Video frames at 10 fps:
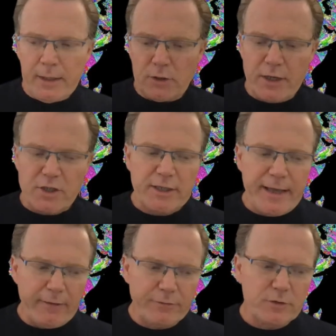you
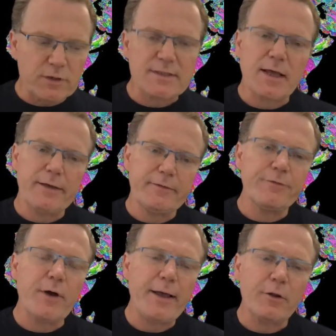actually have to design
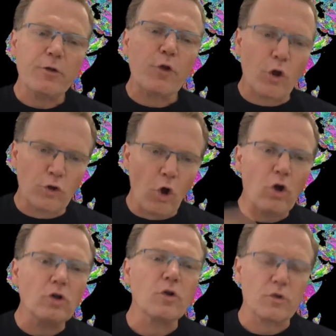for health on
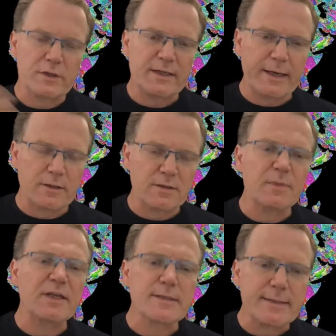all those scales
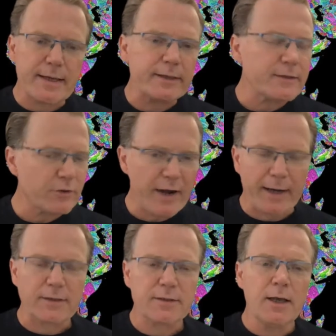because they
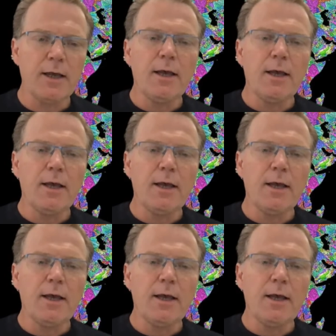interact.